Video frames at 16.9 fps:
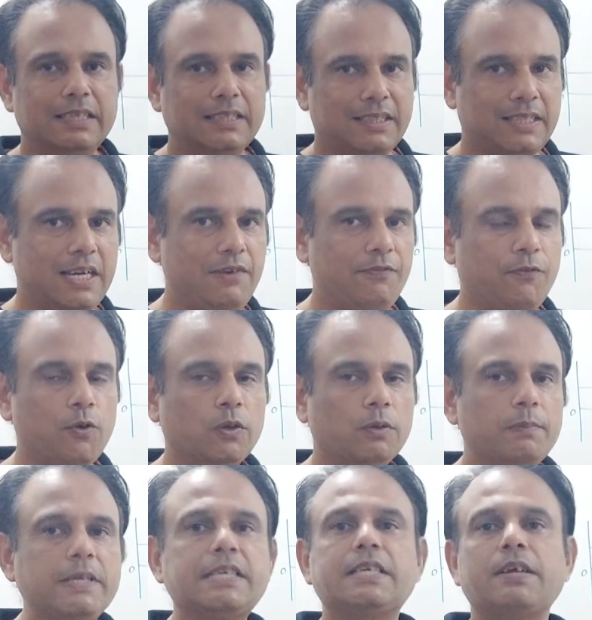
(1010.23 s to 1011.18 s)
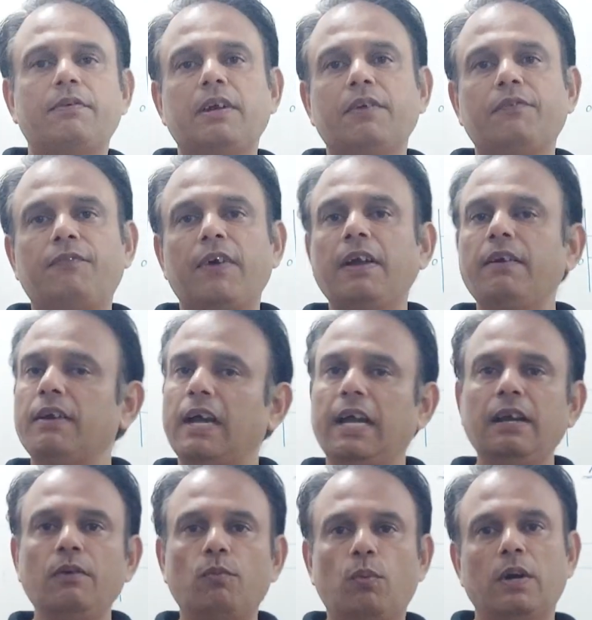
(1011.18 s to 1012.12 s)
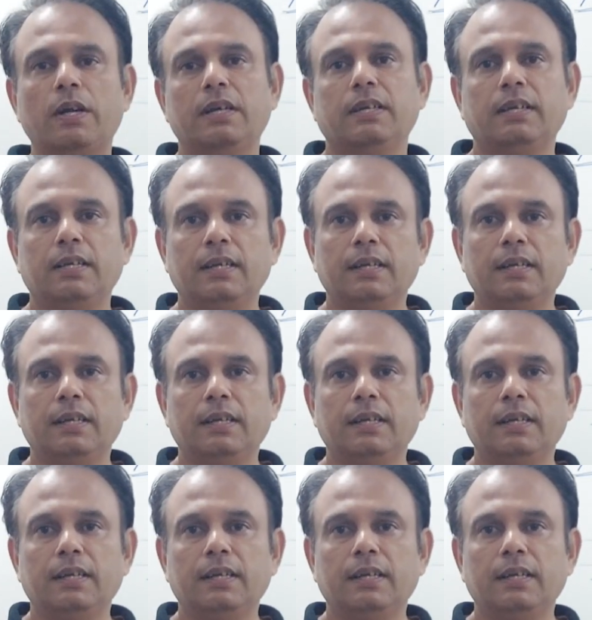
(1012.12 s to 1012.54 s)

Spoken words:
3/4 means 75 and 1.